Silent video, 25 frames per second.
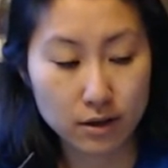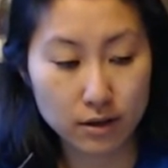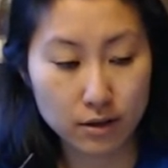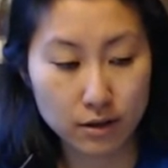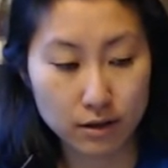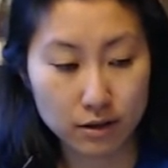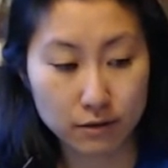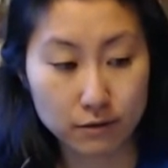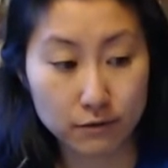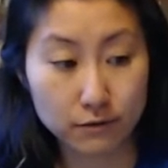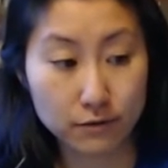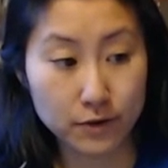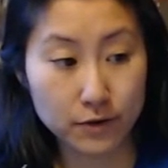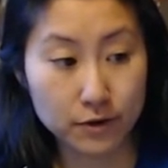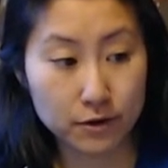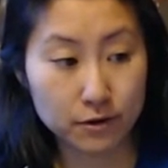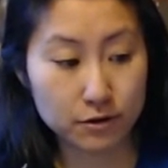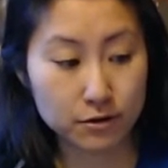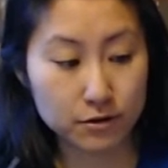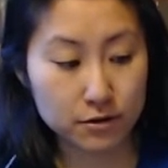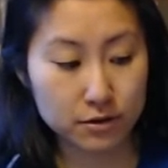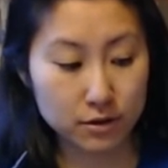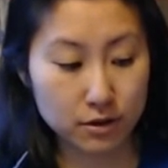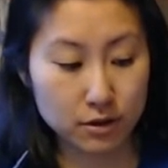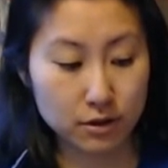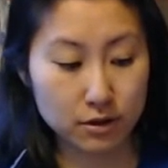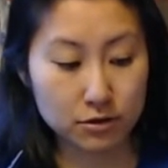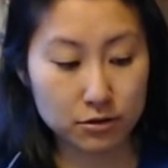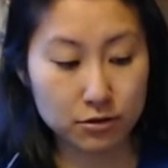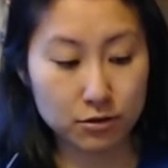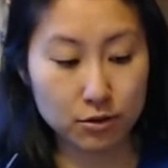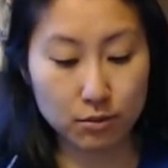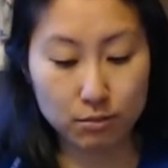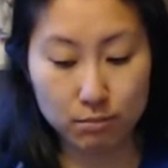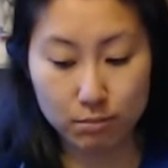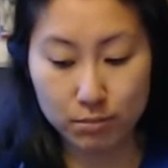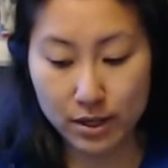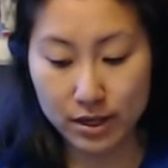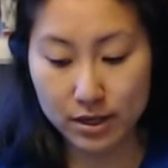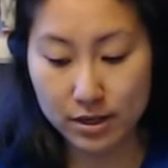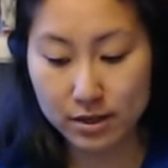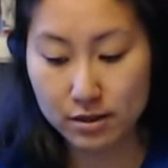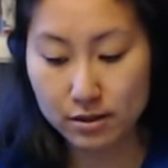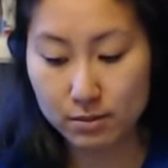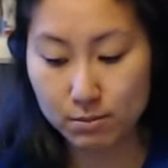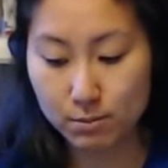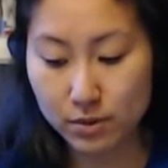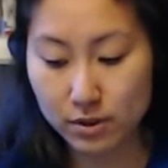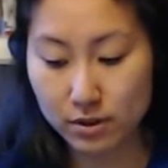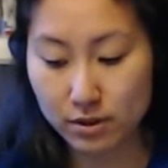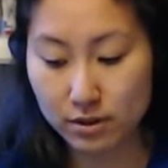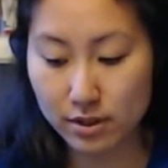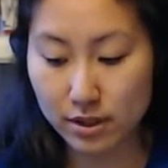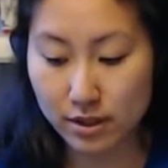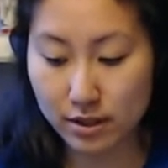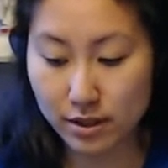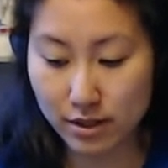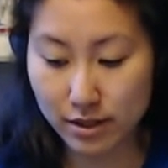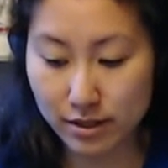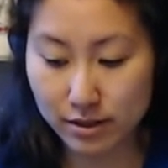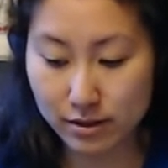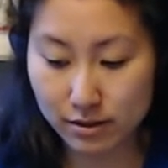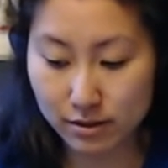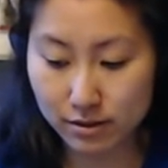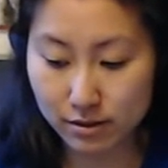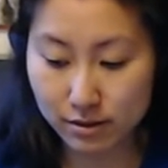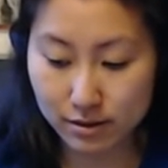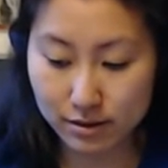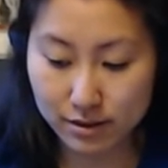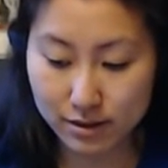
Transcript: figures onto the base because I kind of